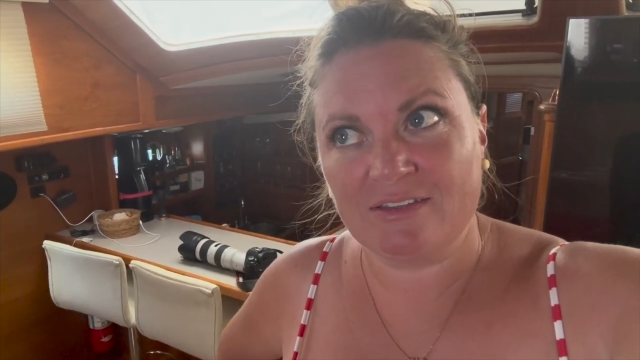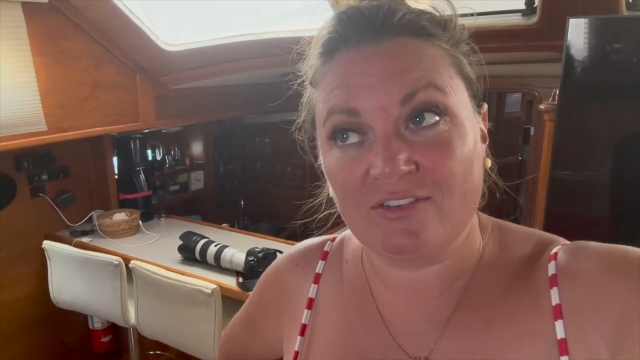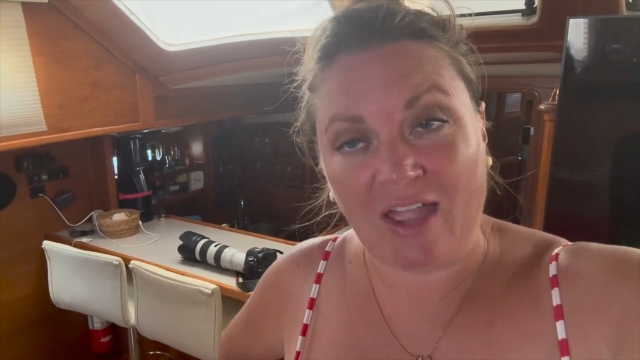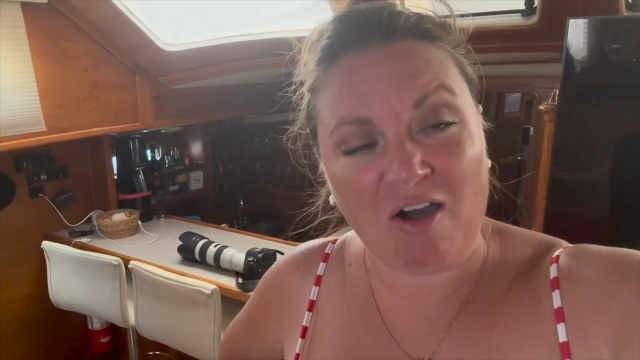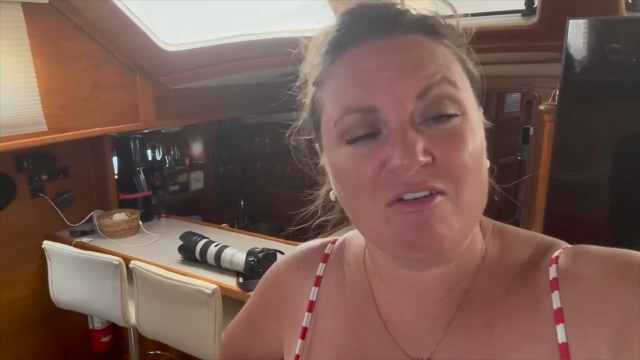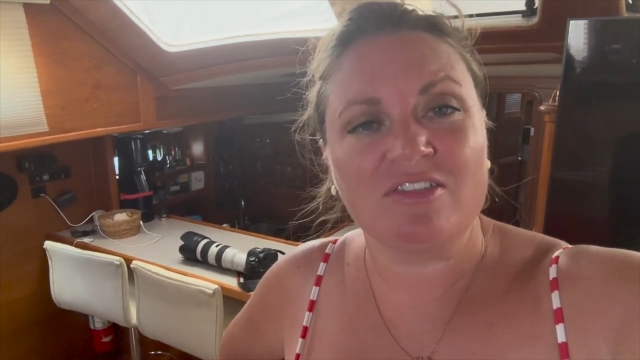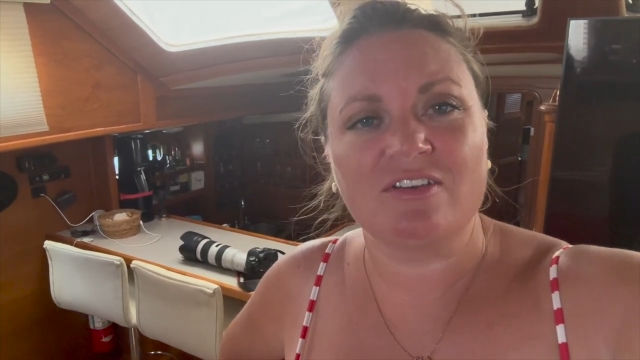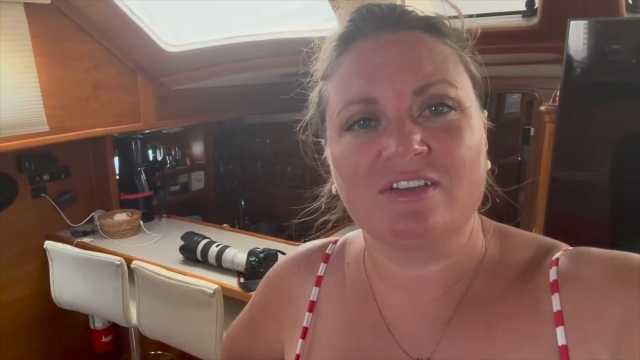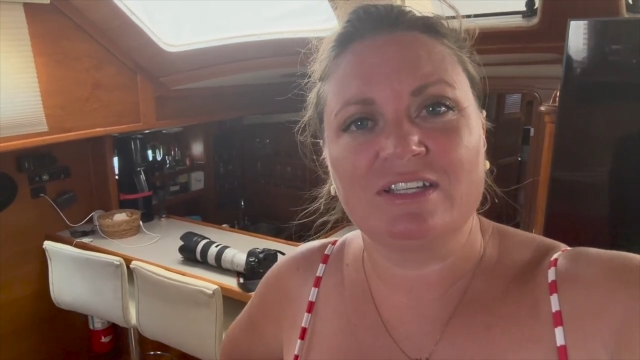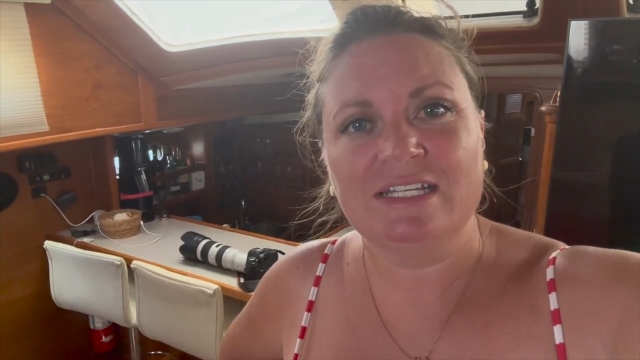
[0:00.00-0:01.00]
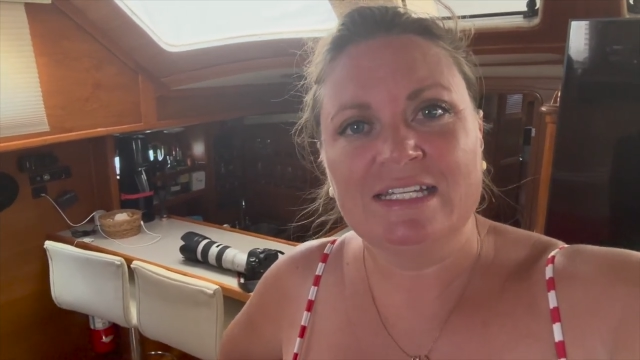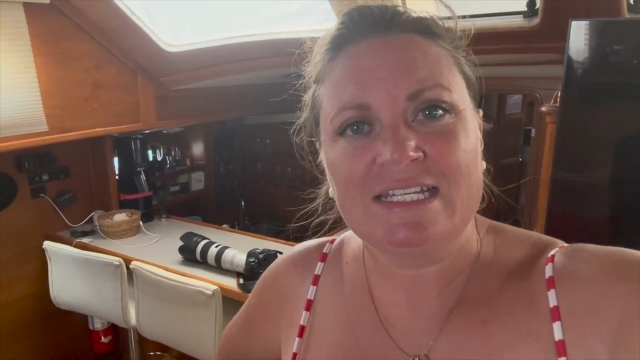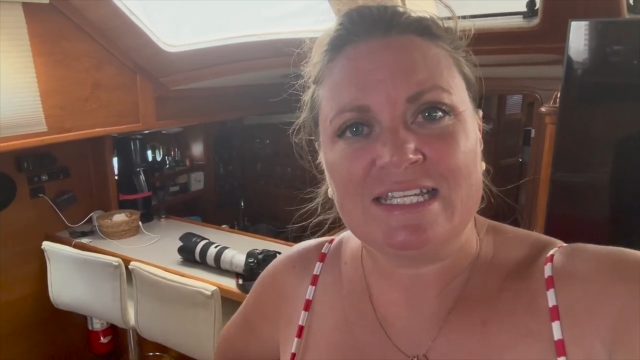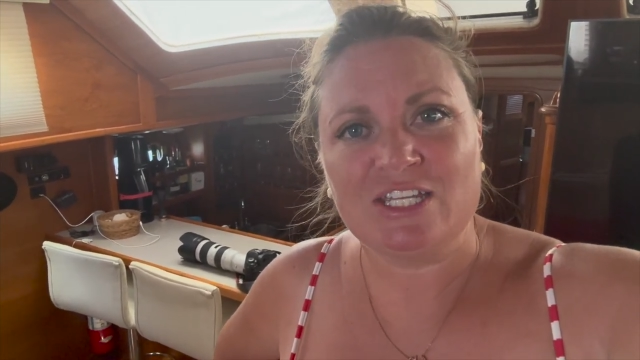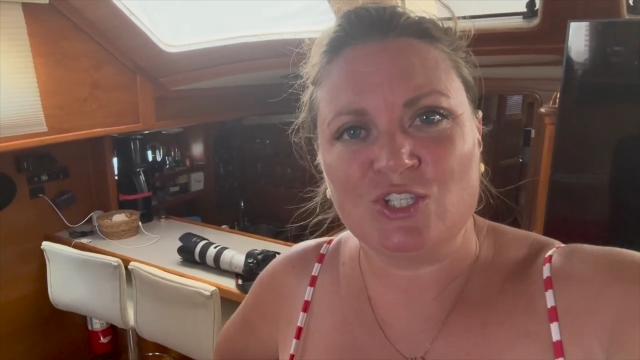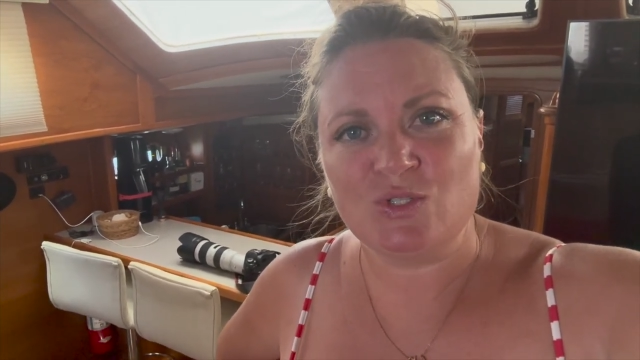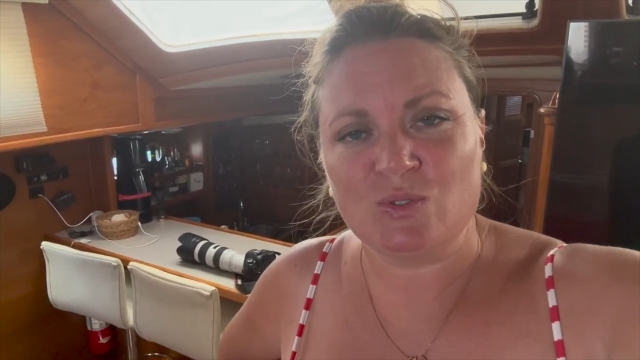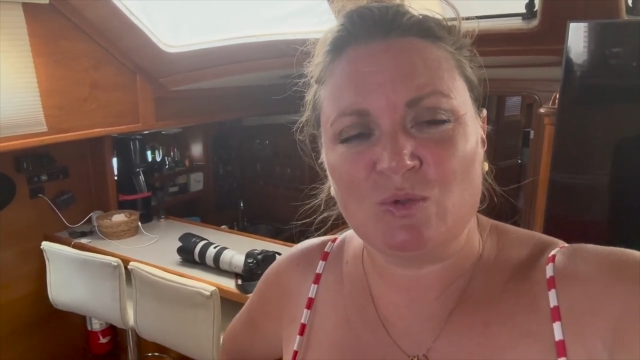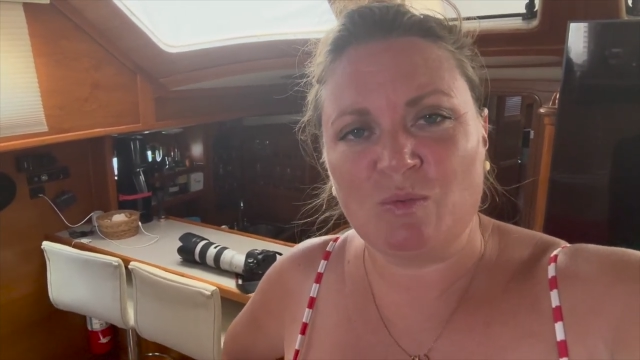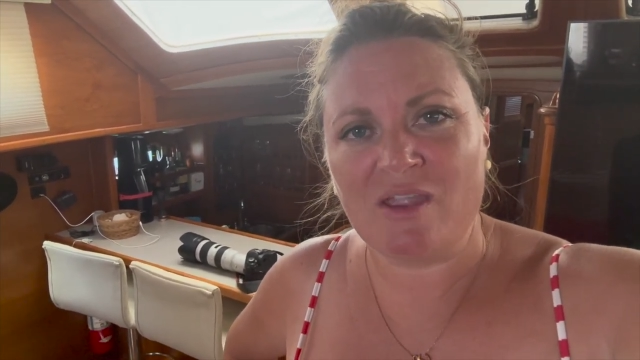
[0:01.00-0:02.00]
south
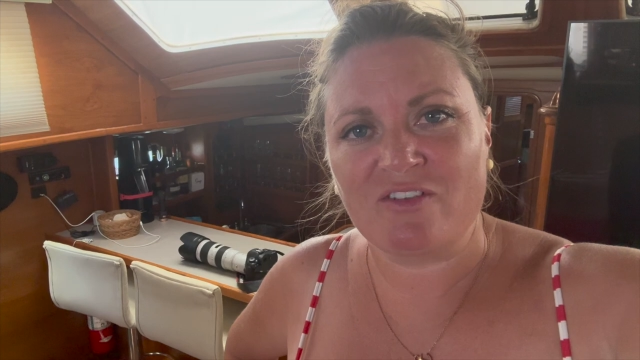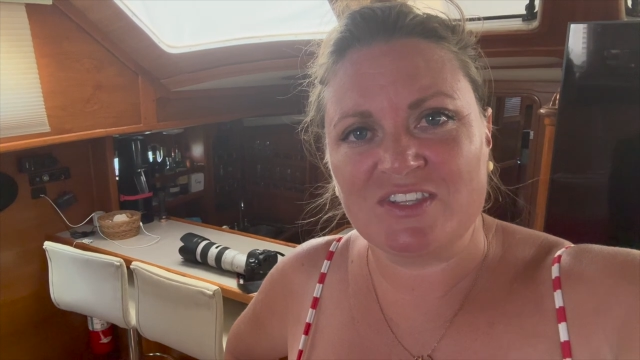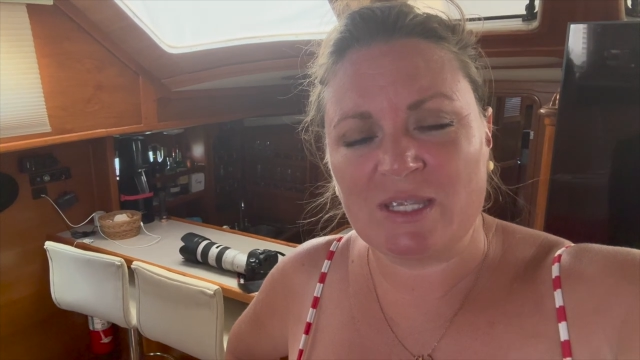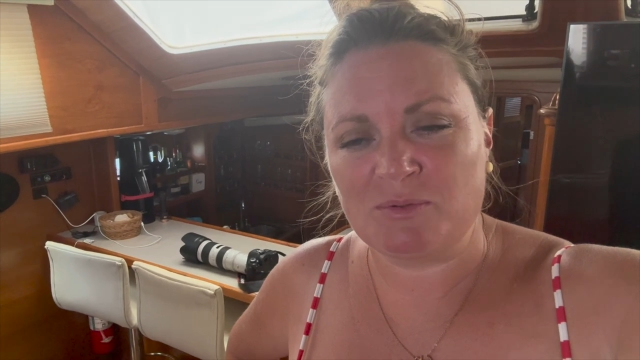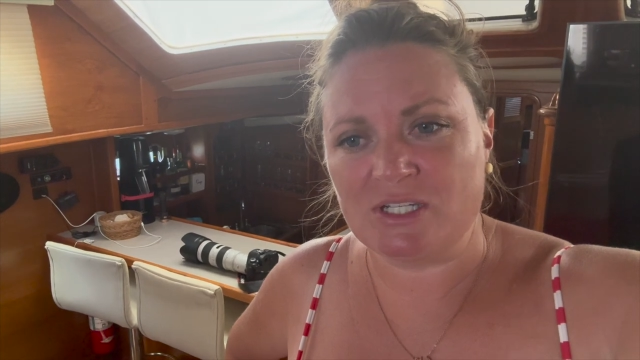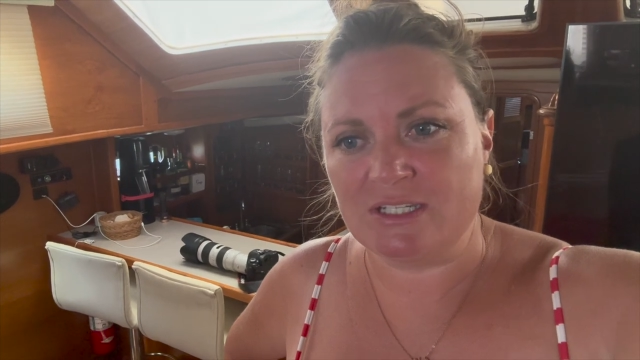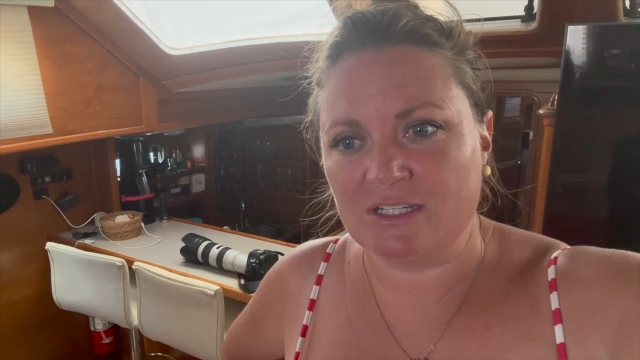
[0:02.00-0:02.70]
into the Bay of Conception.